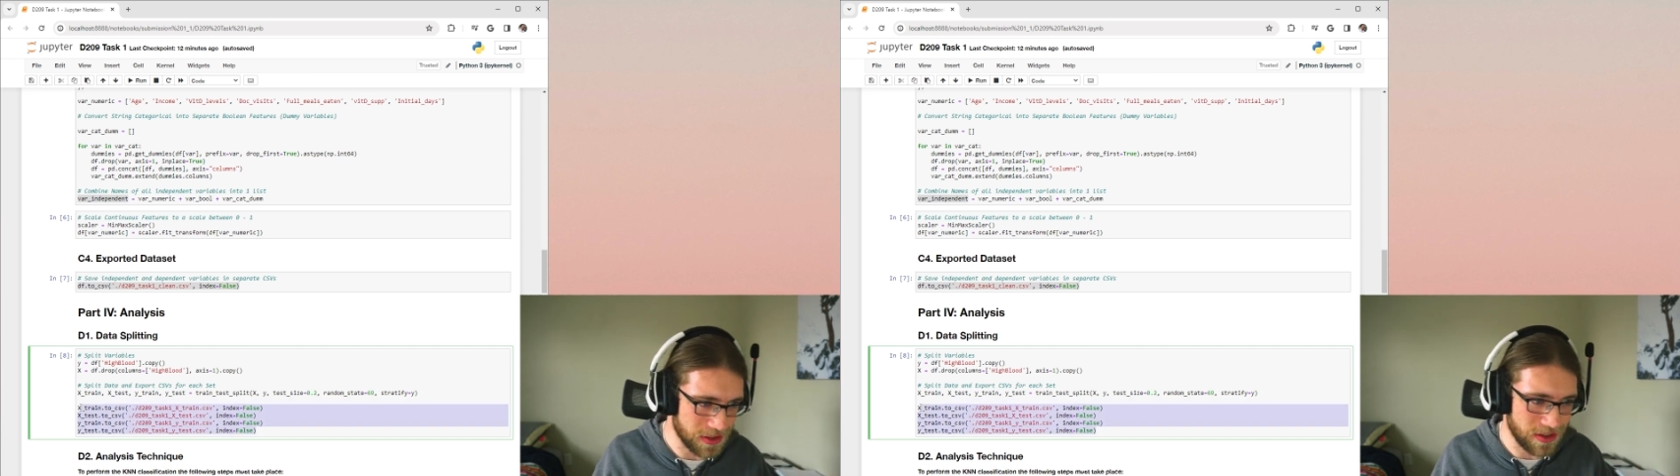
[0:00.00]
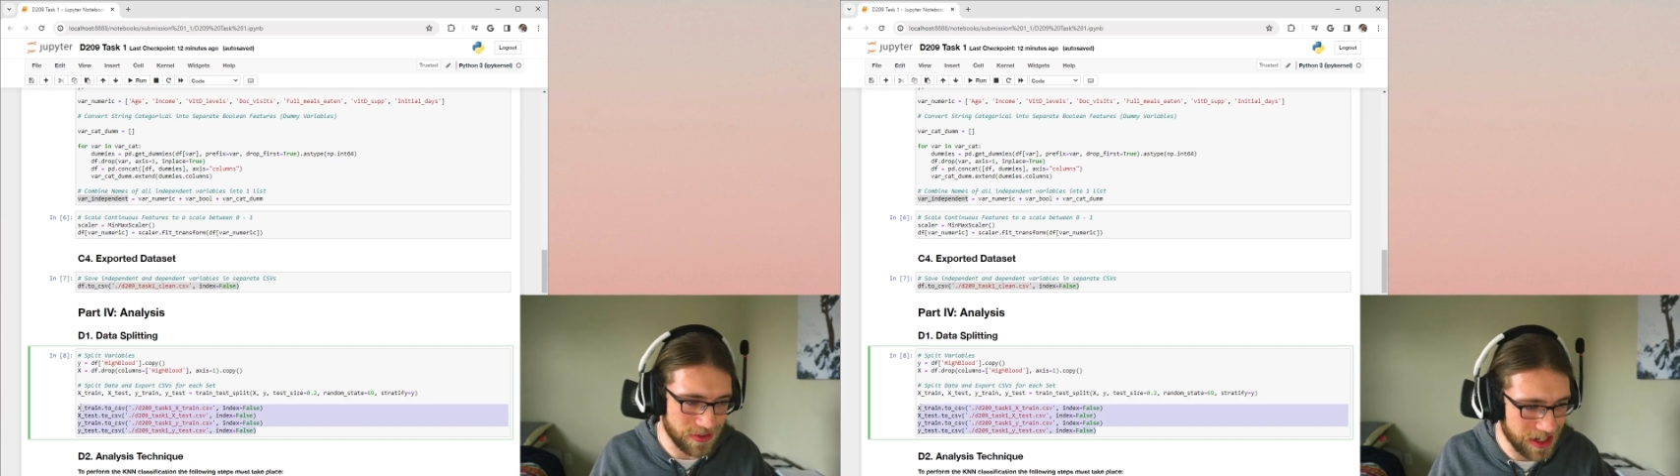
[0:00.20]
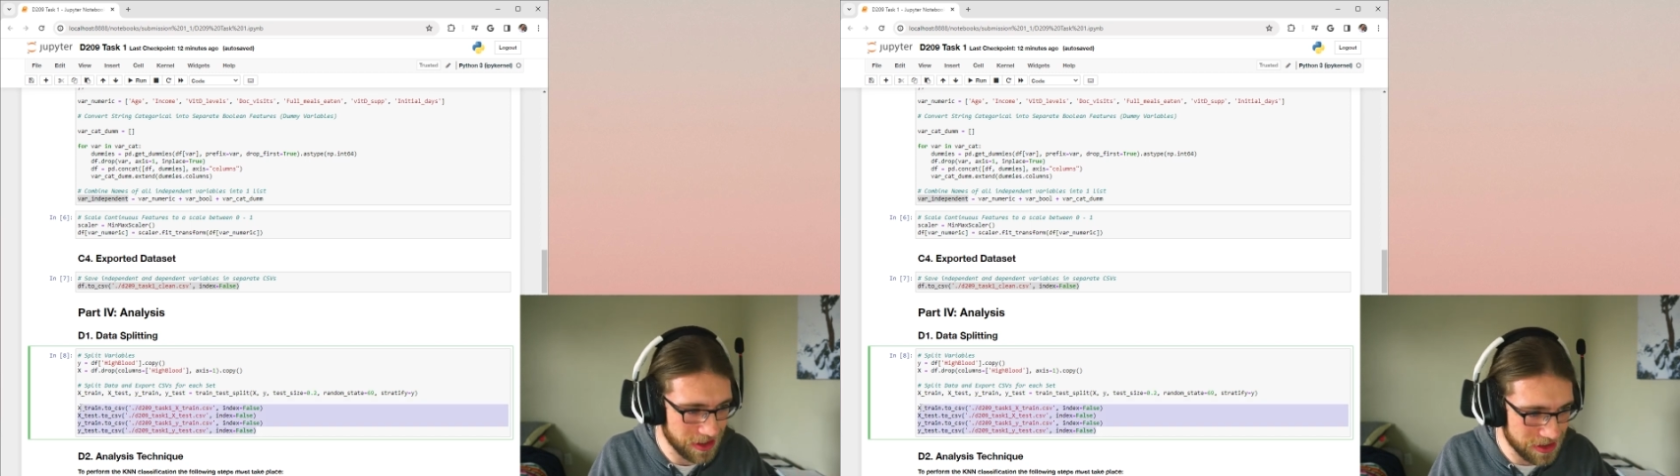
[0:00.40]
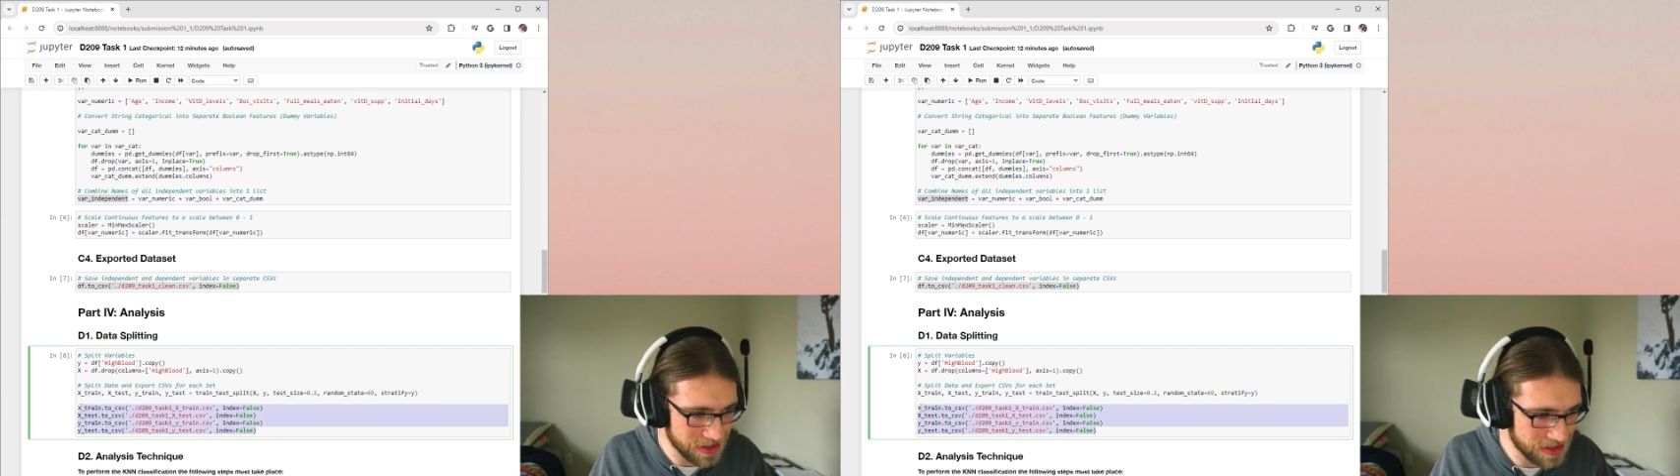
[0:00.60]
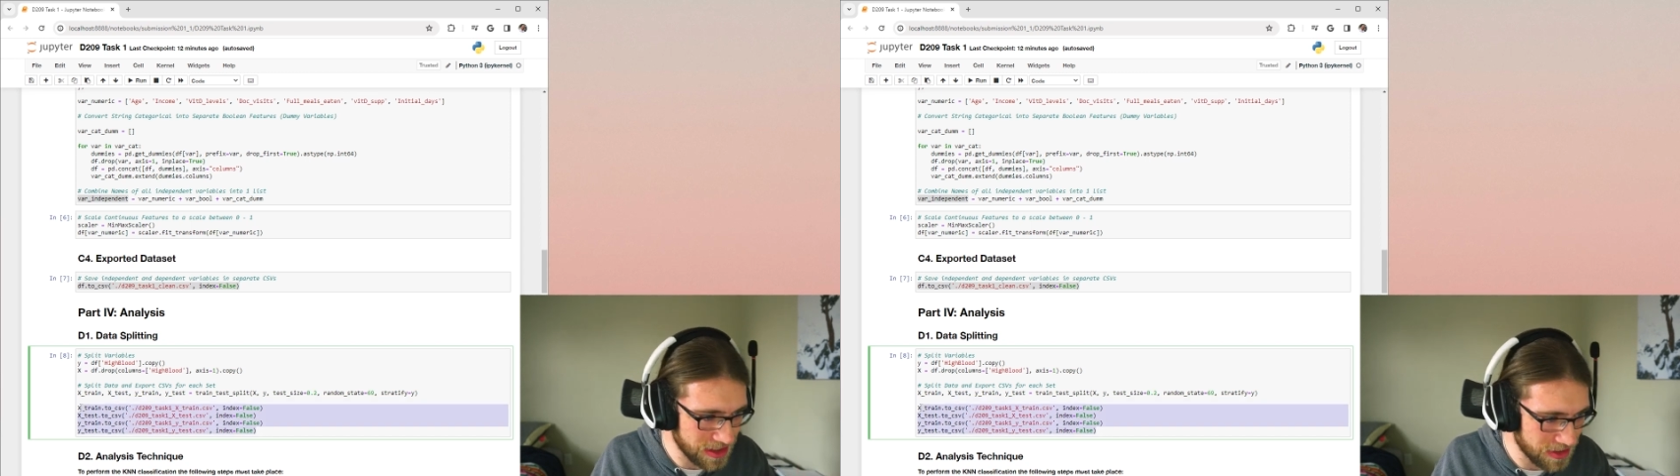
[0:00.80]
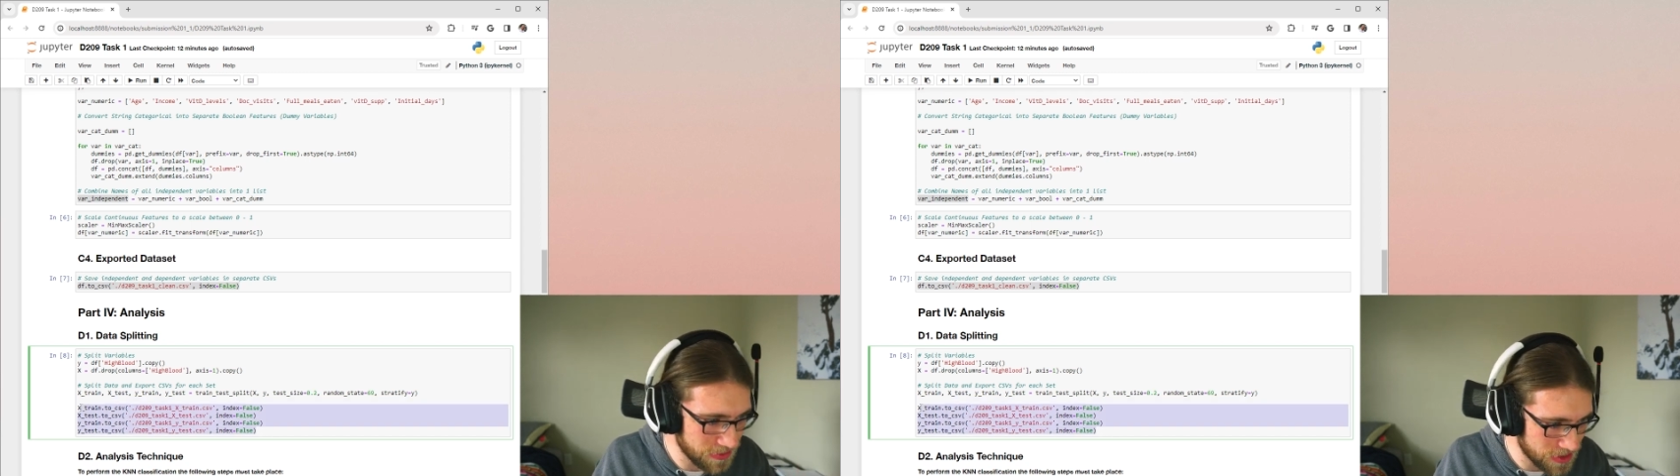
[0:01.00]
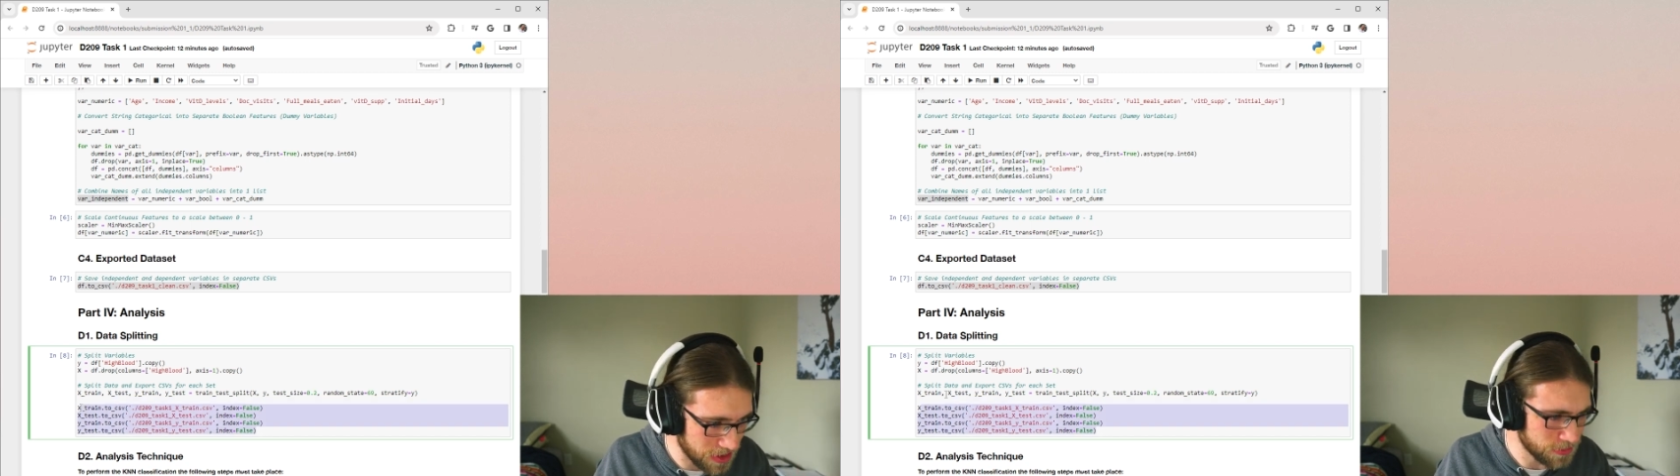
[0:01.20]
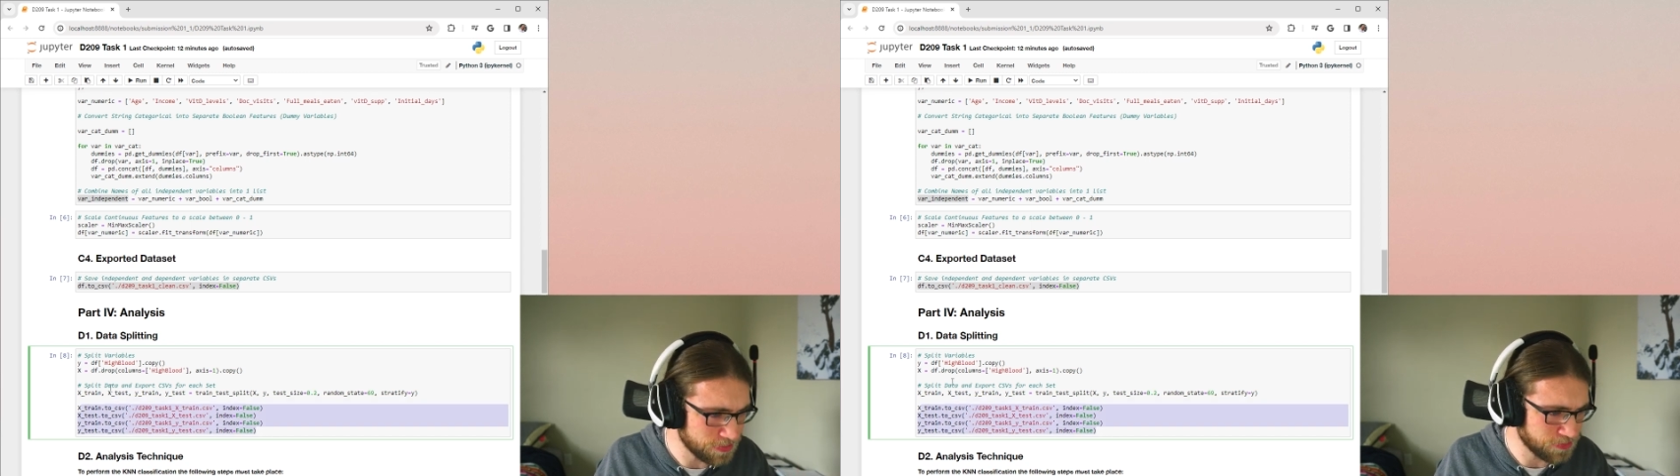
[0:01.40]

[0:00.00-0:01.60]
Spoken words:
all of that good stuff. So